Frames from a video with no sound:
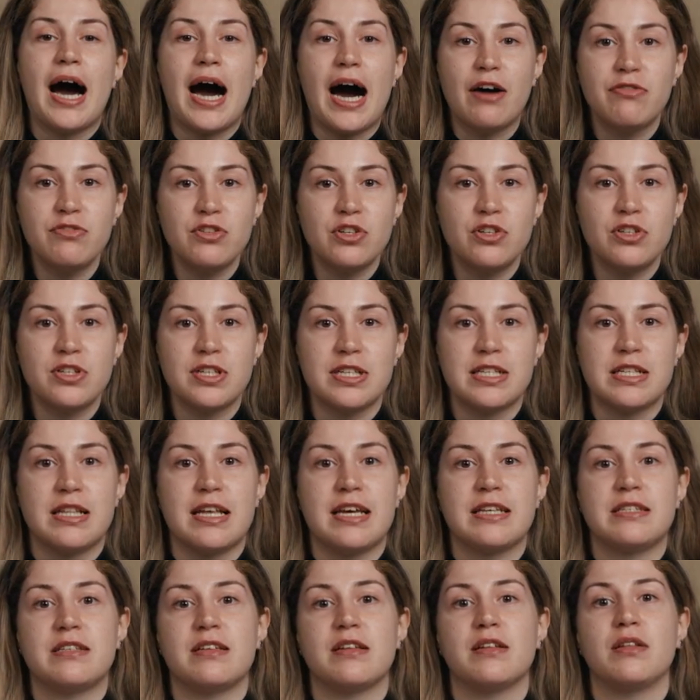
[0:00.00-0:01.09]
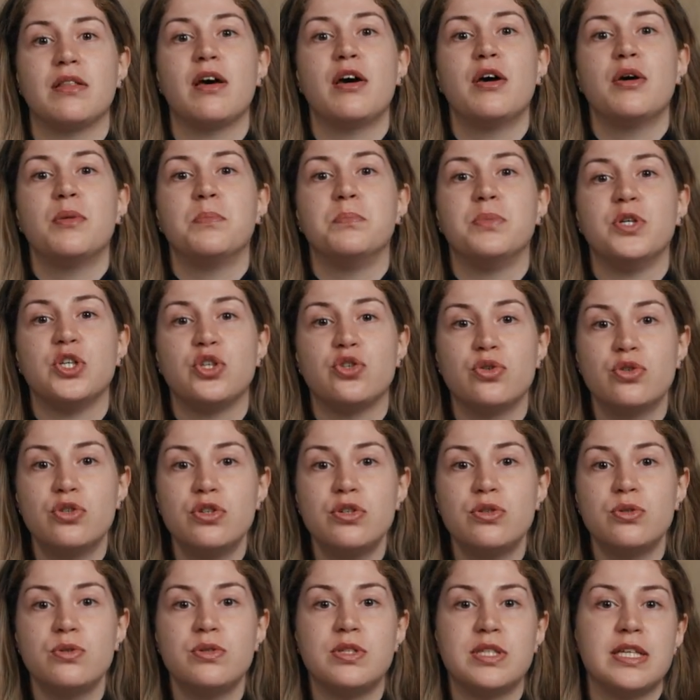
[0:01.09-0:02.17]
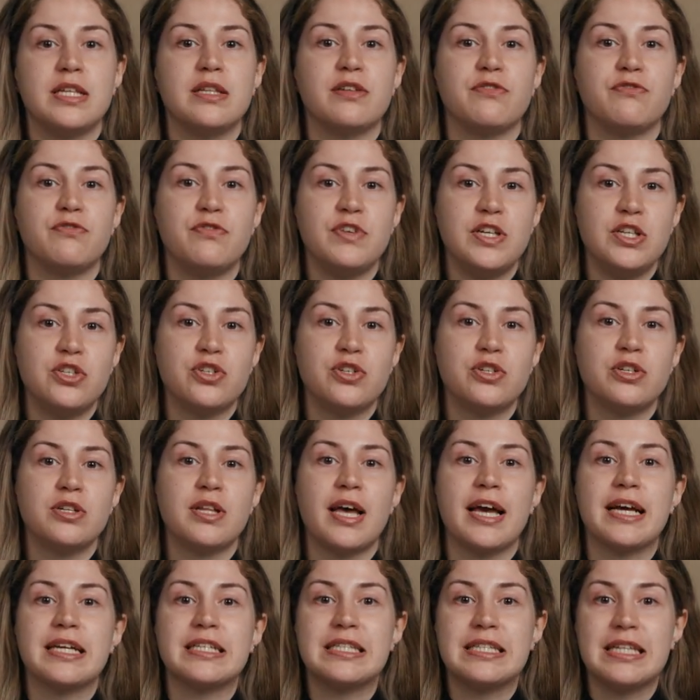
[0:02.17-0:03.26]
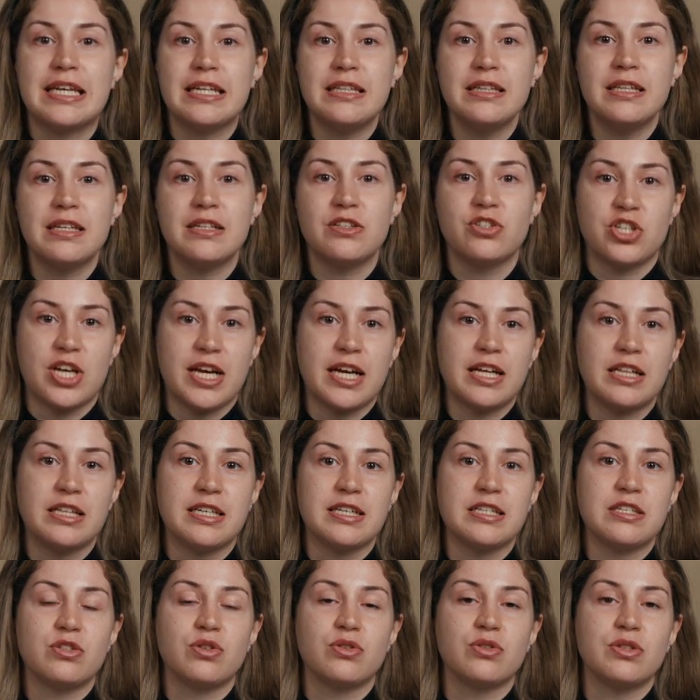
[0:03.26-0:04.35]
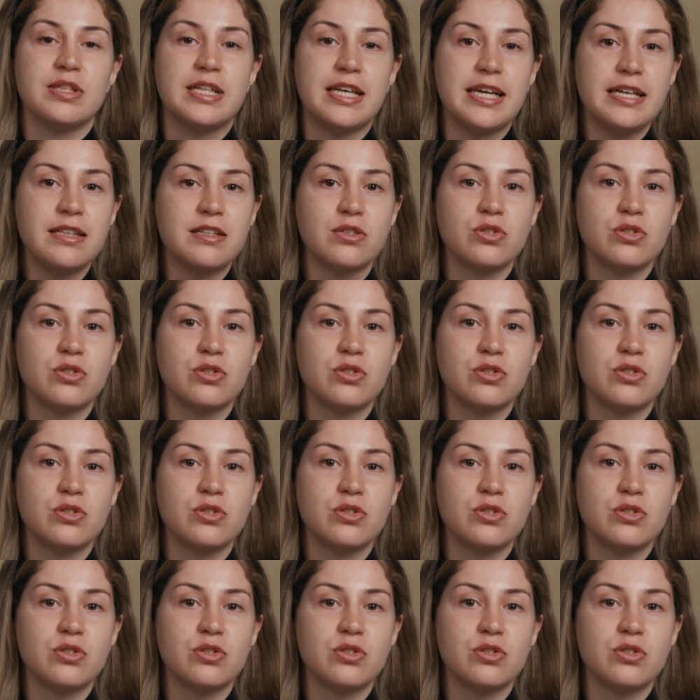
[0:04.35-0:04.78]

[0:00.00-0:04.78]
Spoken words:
After this lesson, be sure to see the featured extended checklist on data